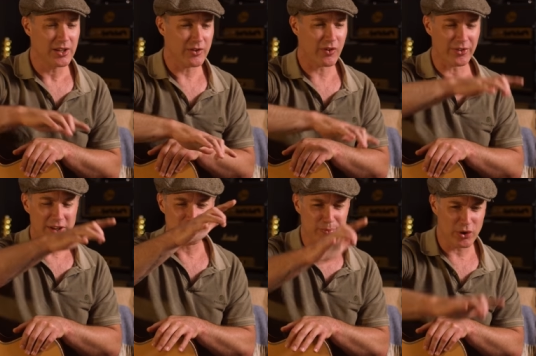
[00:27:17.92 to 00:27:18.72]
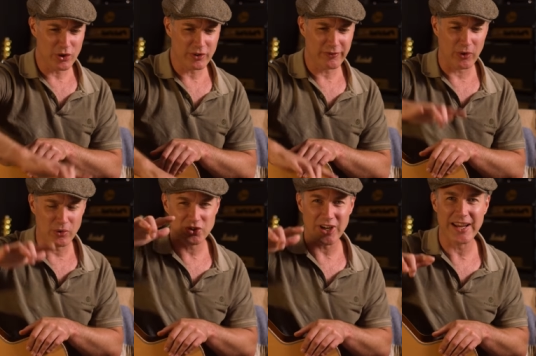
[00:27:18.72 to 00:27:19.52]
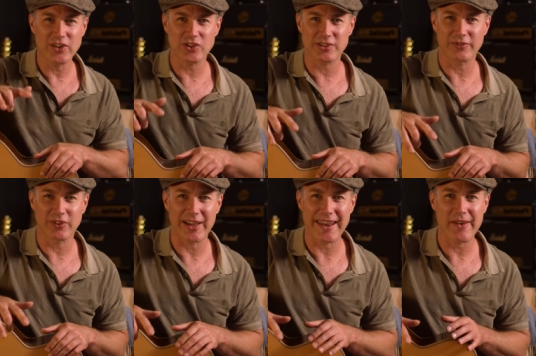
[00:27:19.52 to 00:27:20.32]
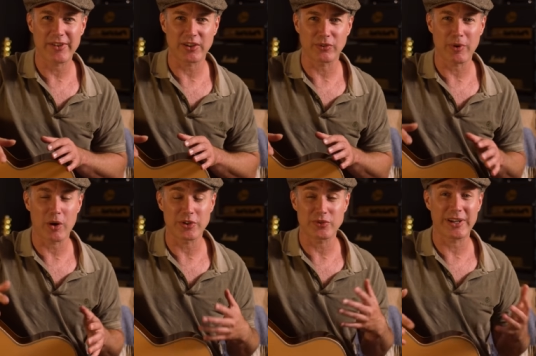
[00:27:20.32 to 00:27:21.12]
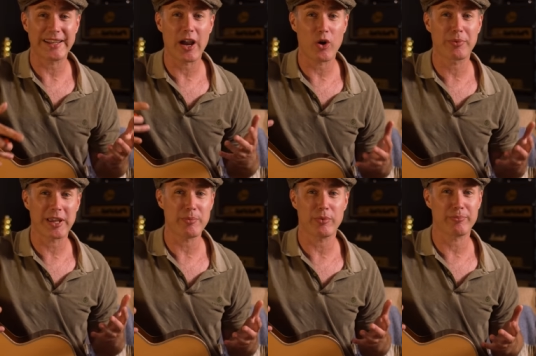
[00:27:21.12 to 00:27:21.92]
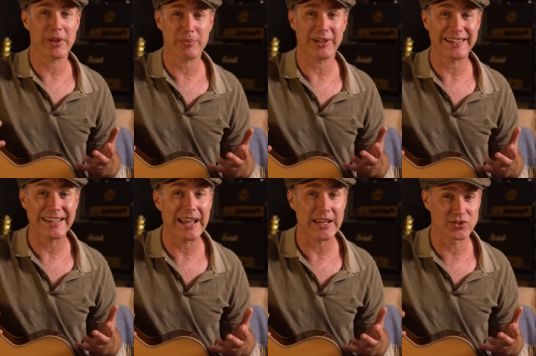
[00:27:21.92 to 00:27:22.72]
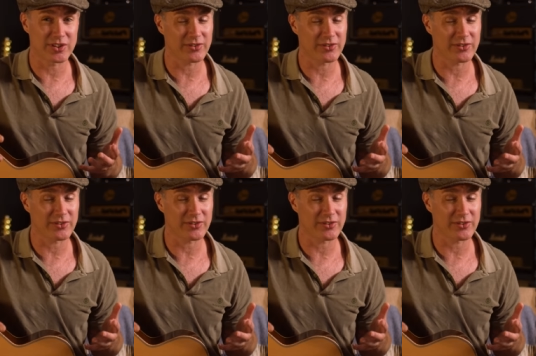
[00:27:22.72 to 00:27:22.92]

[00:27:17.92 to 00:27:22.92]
You've got these beautiful changes of dynamic as well, which really help keep people engaged.